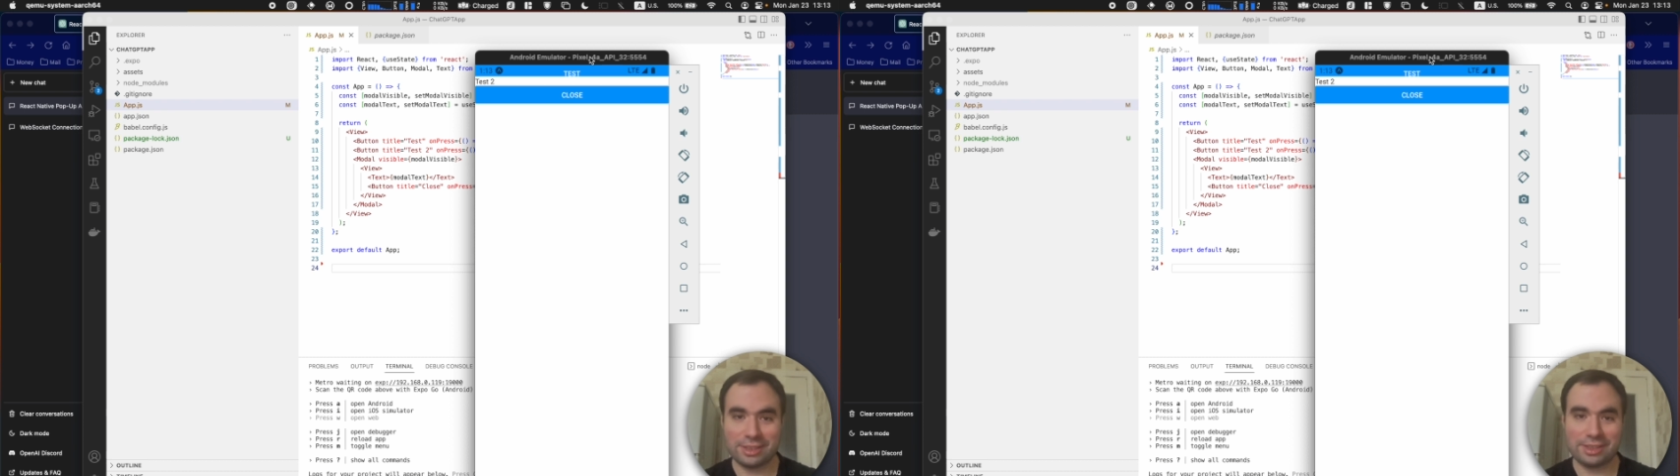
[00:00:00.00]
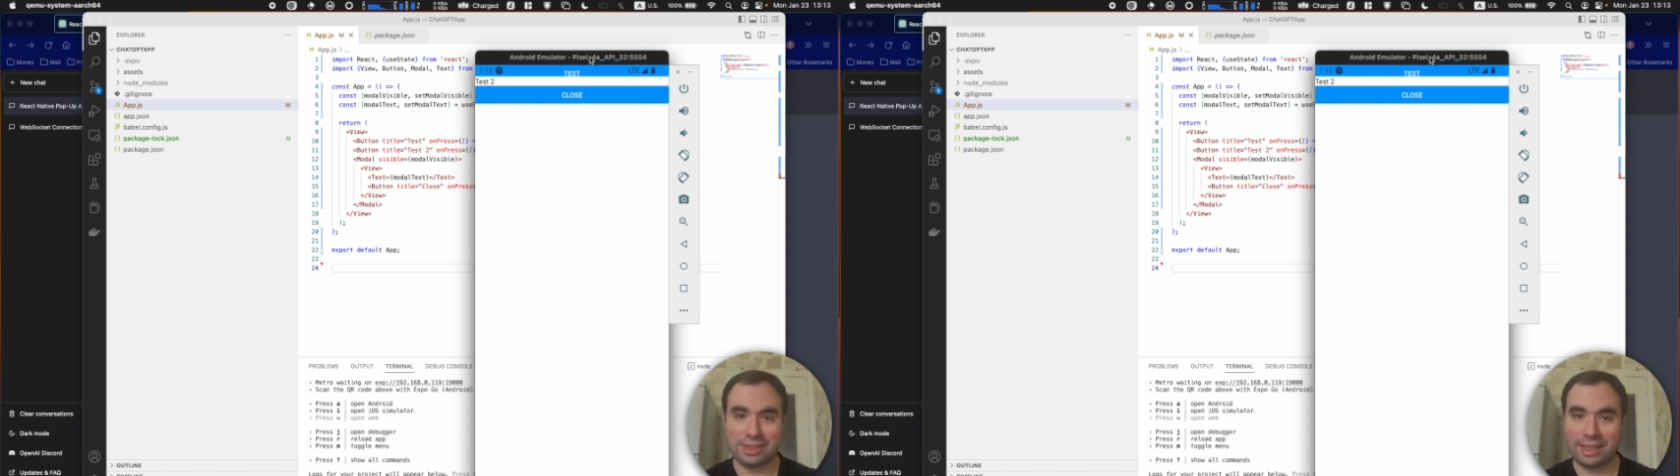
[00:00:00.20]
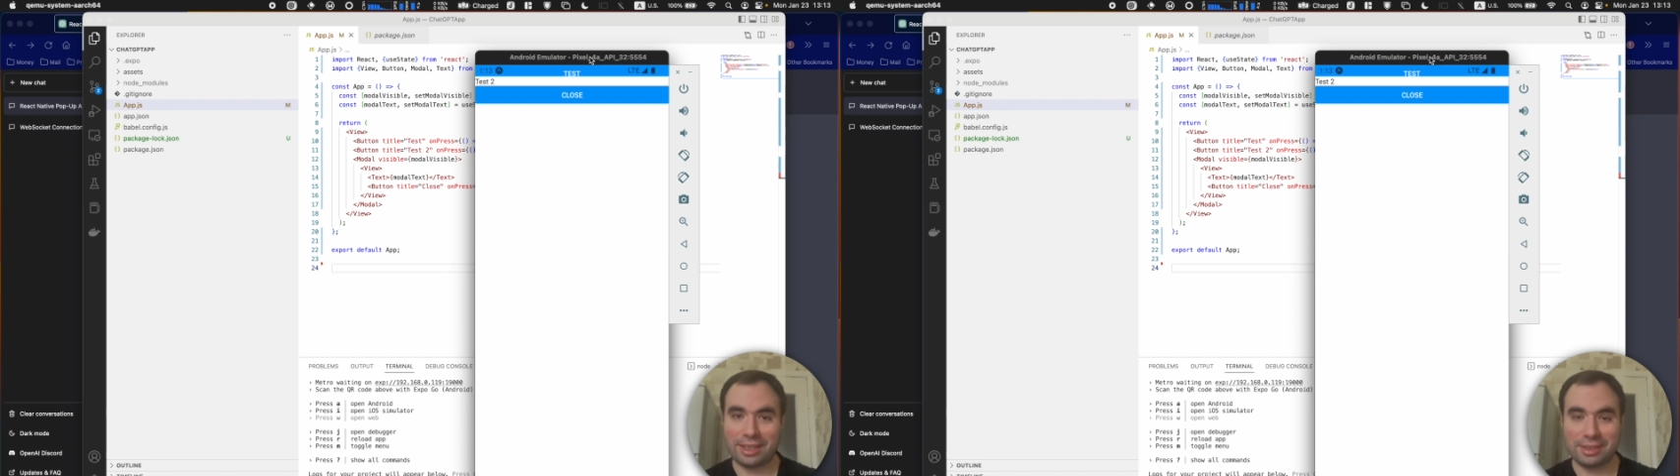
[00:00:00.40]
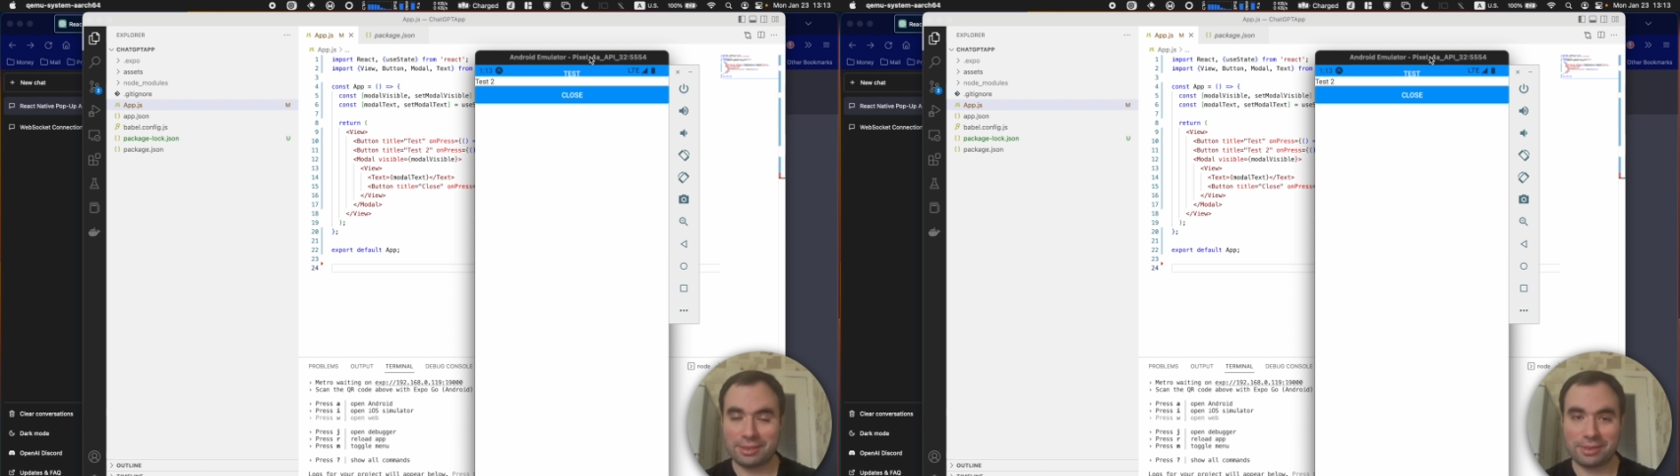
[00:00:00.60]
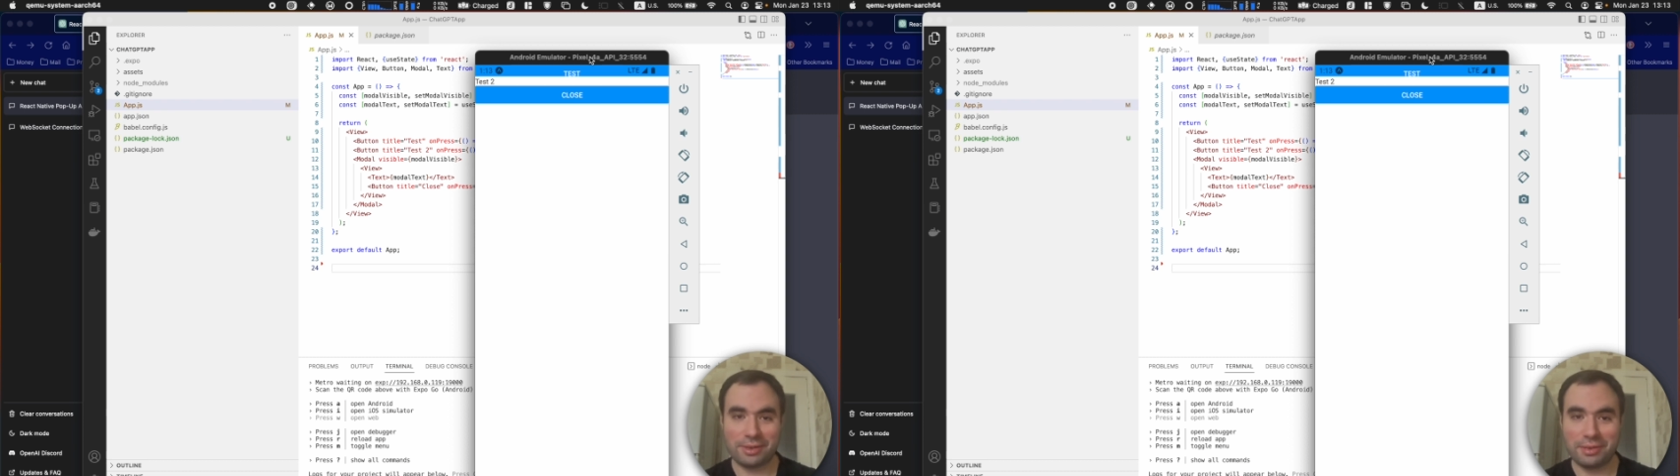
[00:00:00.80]
It's
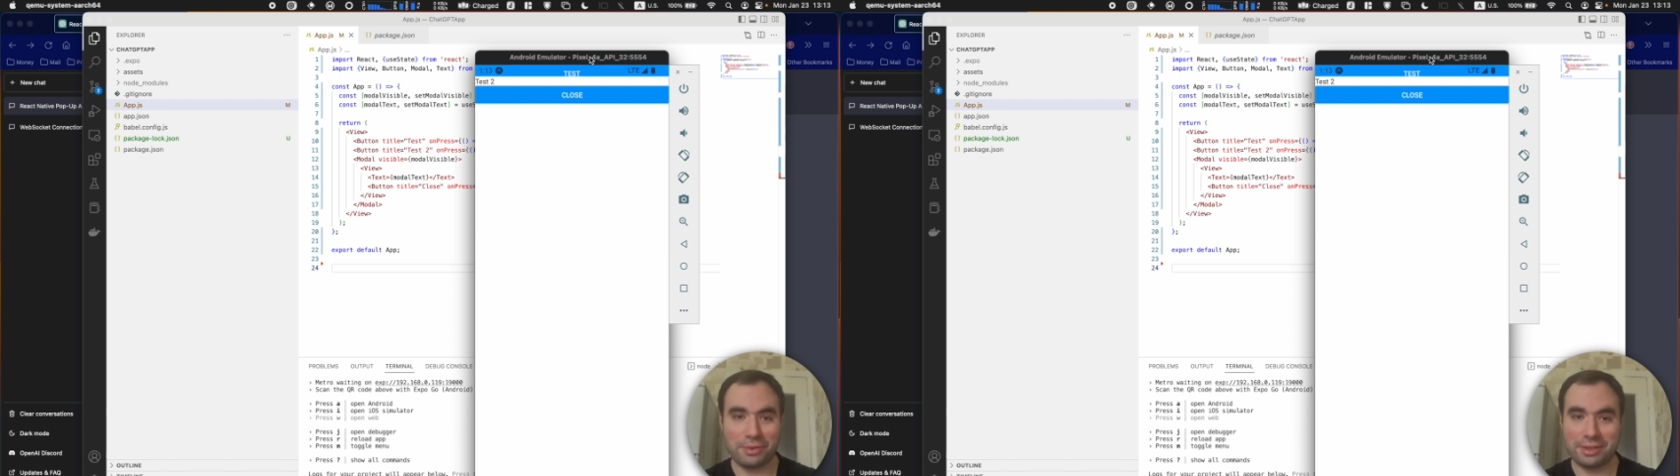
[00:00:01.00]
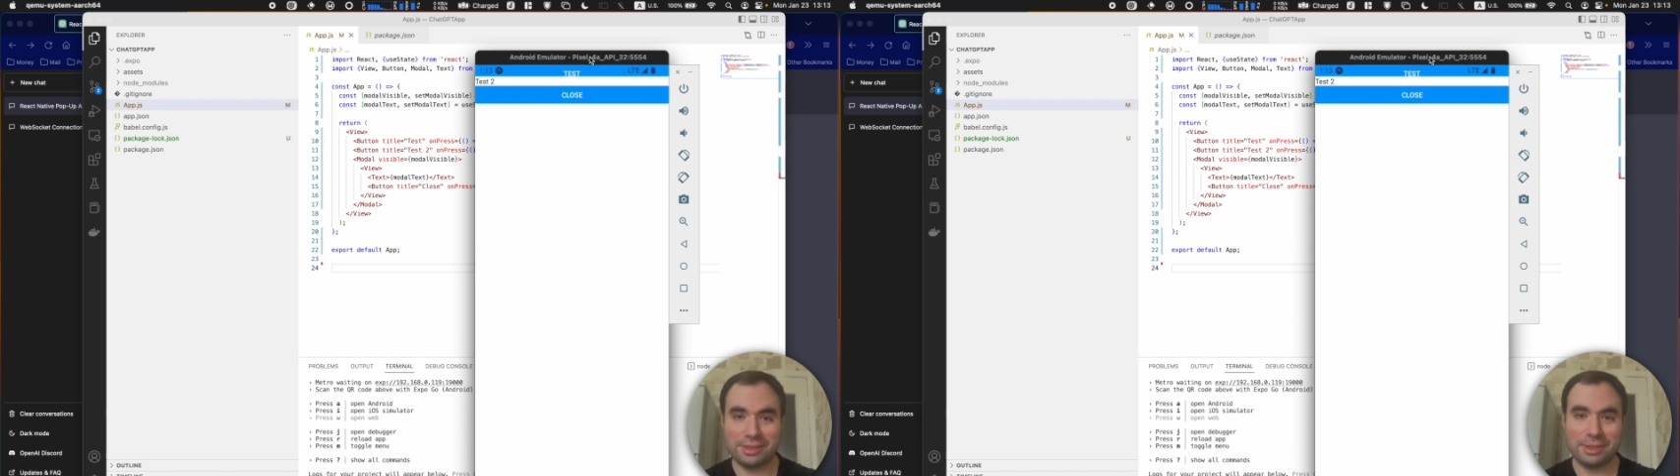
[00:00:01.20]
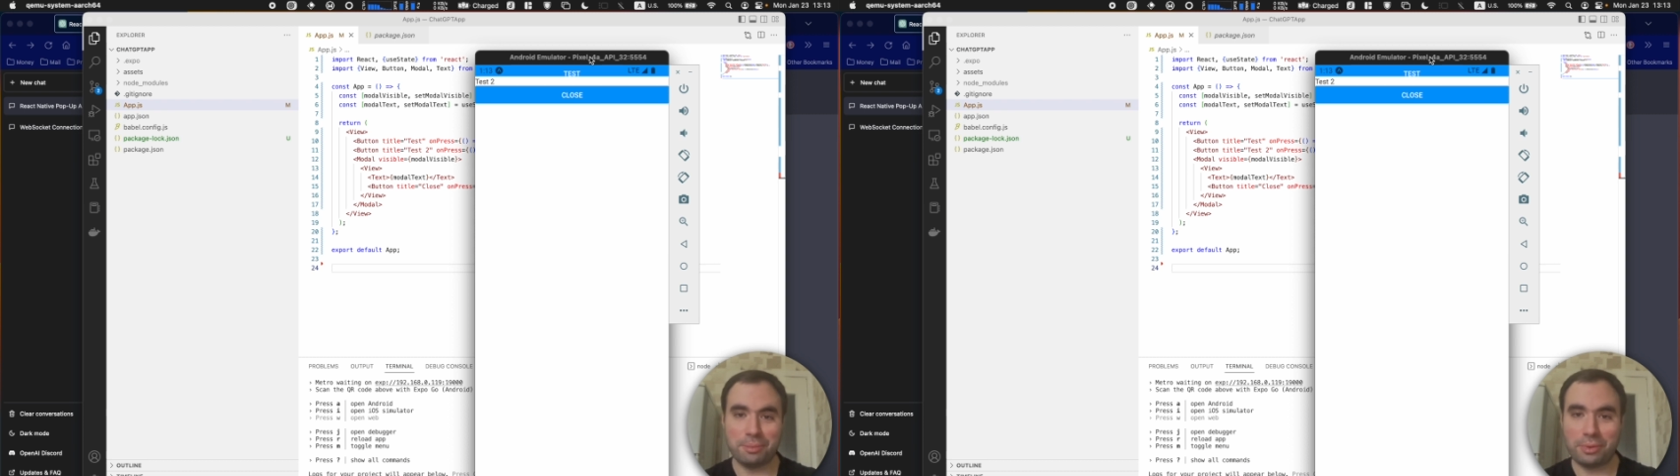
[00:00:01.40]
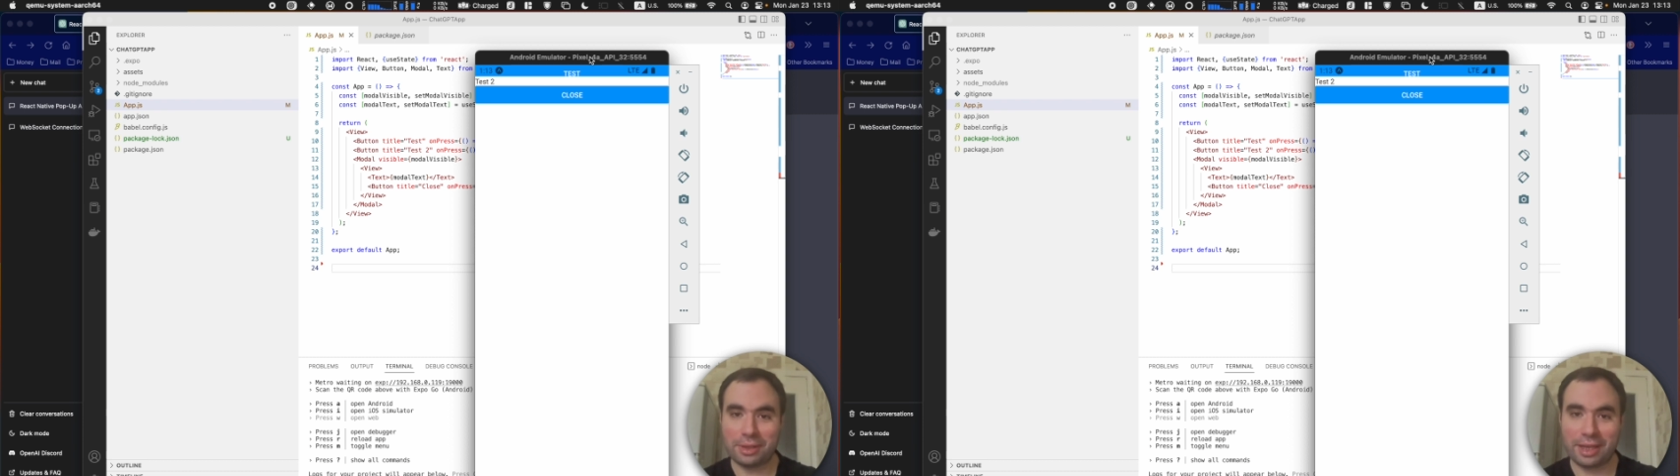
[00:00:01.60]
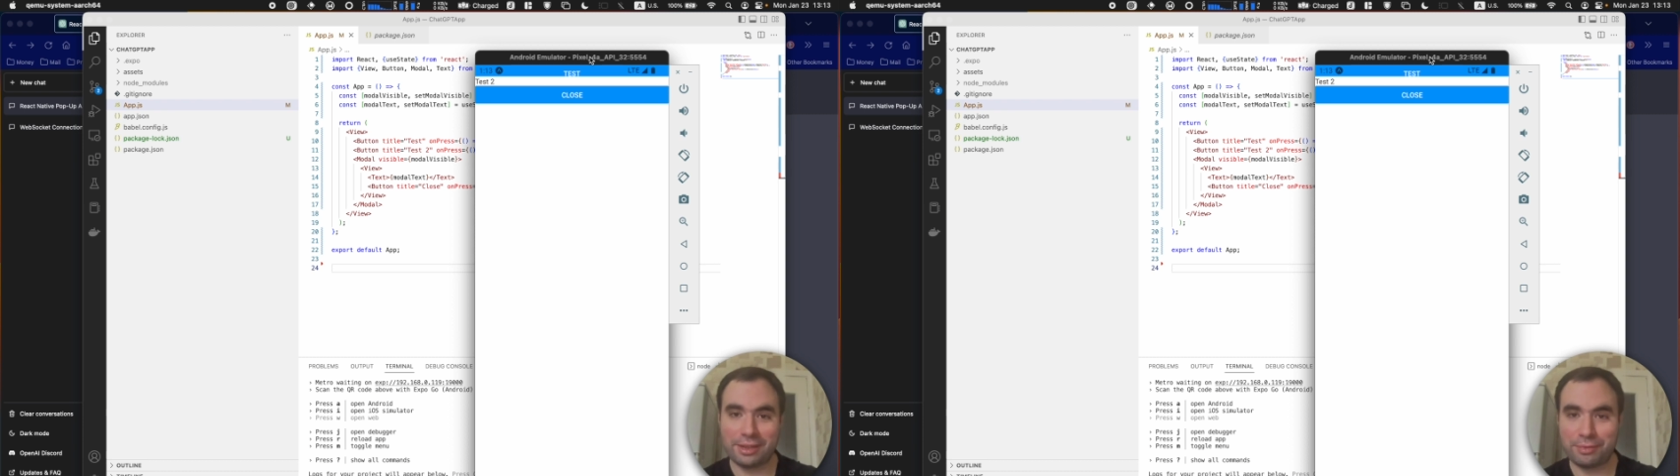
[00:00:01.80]
like really simple
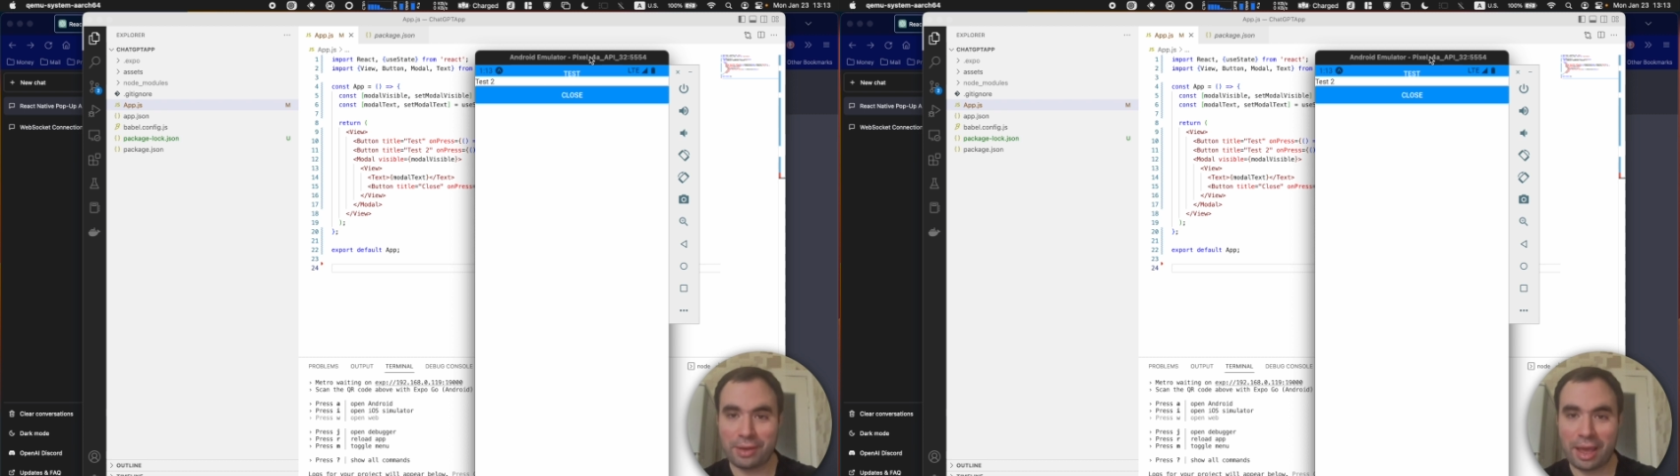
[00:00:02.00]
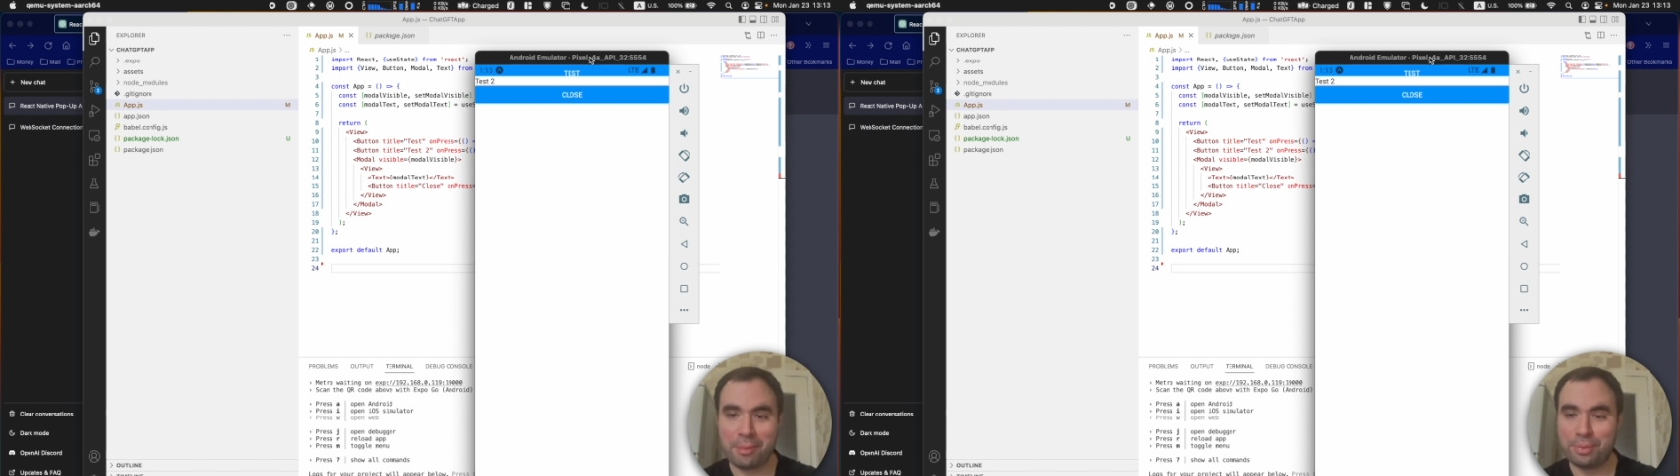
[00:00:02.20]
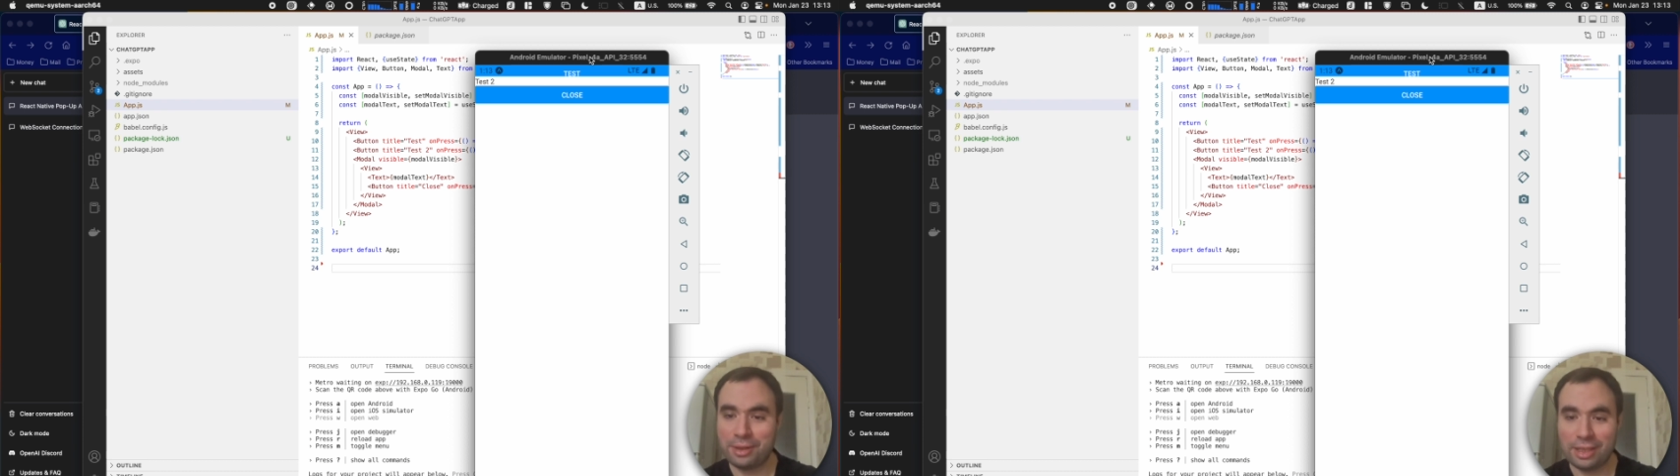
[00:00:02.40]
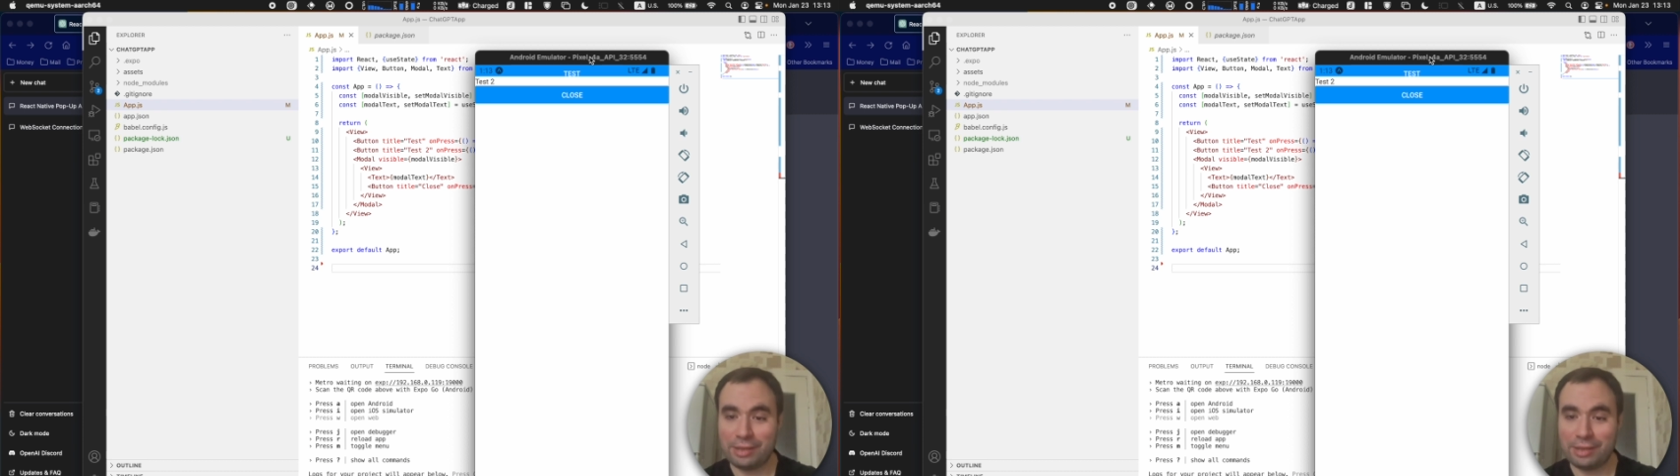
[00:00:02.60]
kind of app,